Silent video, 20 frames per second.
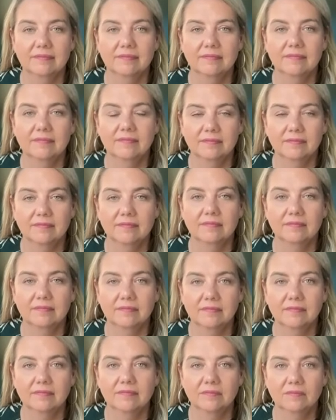
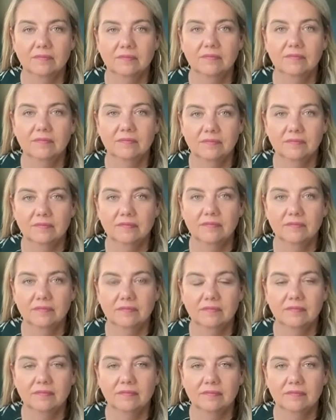
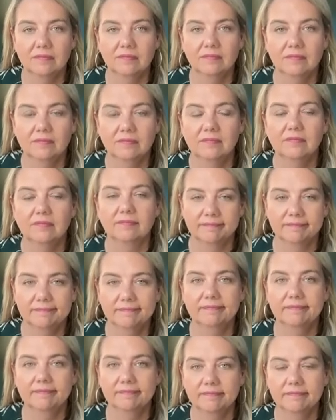[no speech]